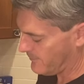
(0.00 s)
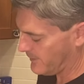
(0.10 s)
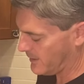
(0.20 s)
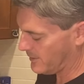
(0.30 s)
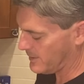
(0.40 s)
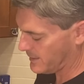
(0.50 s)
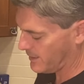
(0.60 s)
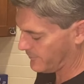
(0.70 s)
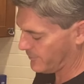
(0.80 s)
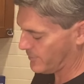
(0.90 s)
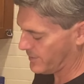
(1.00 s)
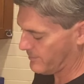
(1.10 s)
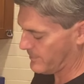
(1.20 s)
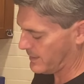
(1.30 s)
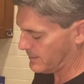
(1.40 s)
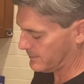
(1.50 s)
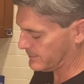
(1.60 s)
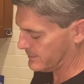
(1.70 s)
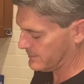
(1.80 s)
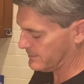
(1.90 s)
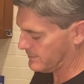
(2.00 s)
very careful with the mandolin.